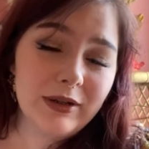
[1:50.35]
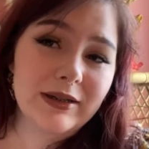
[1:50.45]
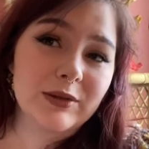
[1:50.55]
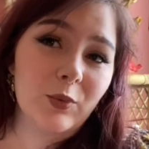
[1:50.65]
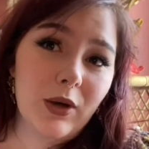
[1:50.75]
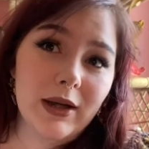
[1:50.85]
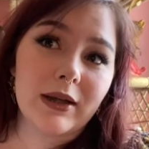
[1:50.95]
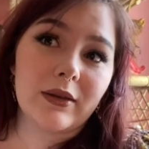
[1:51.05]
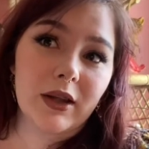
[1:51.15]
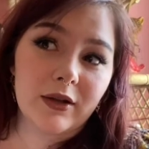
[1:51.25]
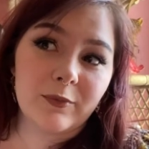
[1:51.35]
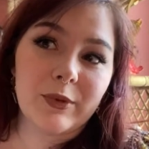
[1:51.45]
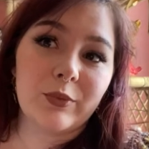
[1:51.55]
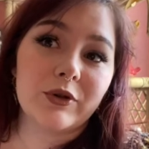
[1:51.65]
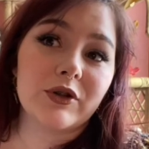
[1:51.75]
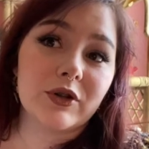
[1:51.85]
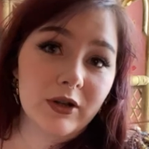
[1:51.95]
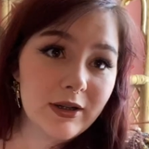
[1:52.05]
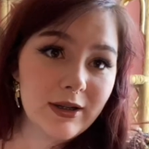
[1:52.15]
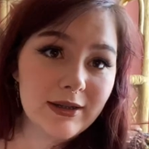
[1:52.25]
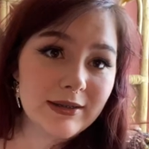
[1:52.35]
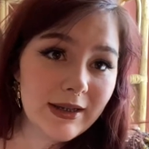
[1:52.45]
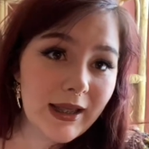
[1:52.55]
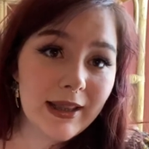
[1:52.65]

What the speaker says: and it's why a lot of people start on Etsy